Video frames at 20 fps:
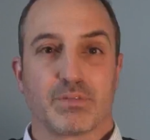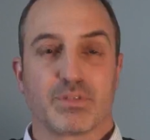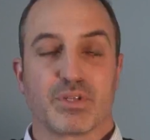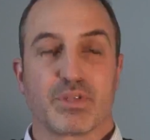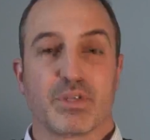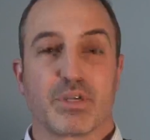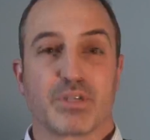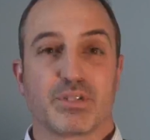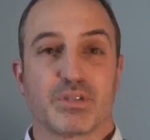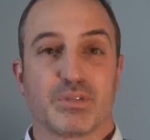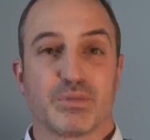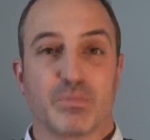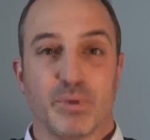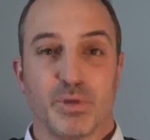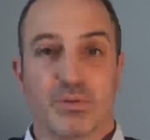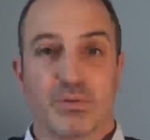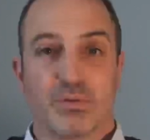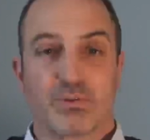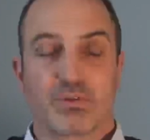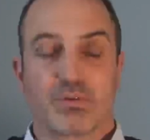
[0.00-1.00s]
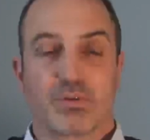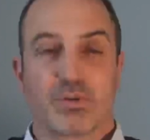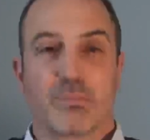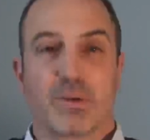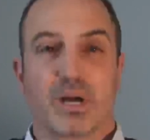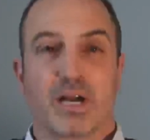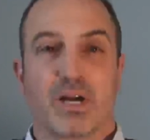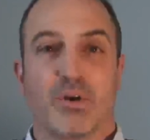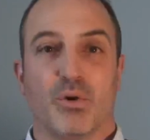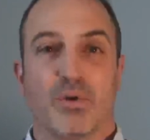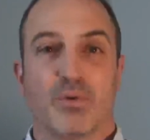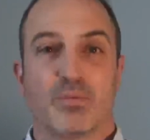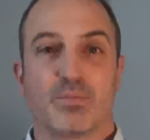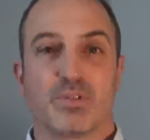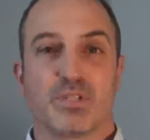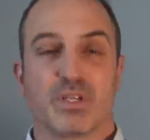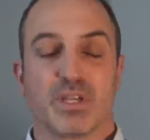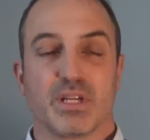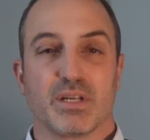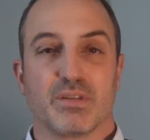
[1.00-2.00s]
I was a licensed builder, so I'd buy
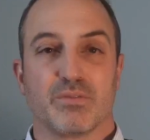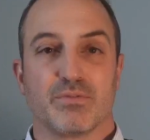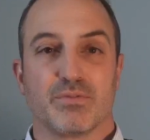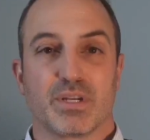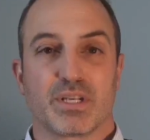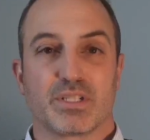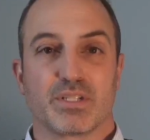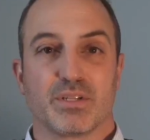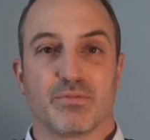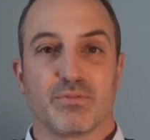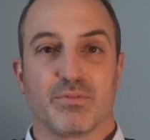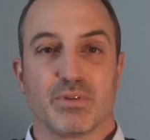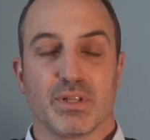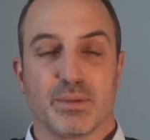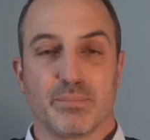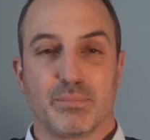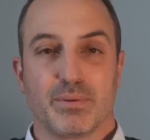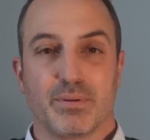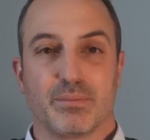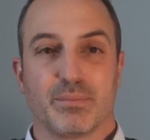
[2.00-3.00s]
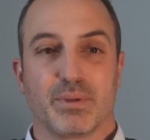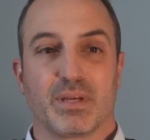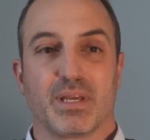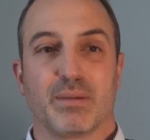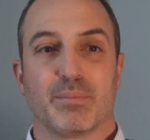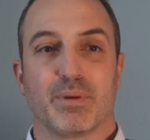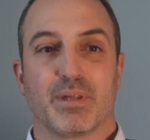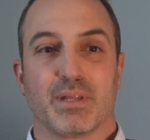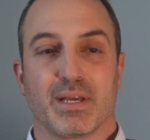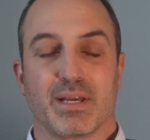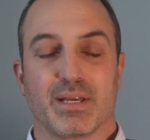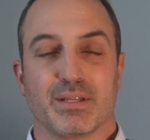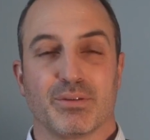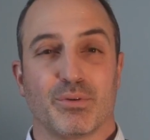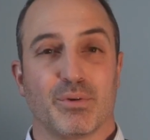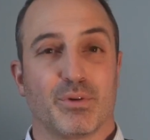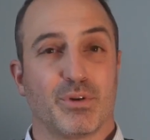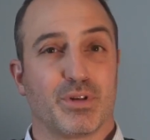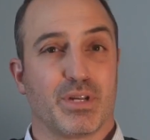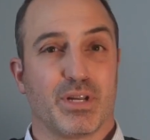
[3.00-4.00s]
homes and fix and flip, became a
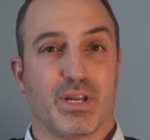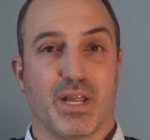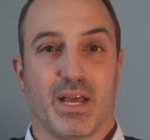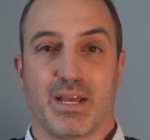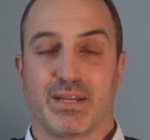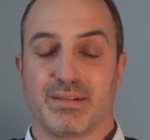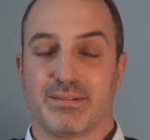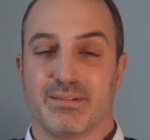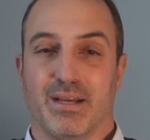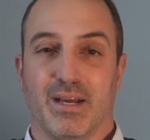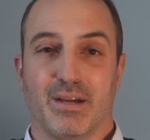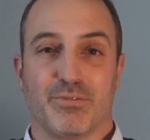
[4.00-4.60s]
landlord, and I,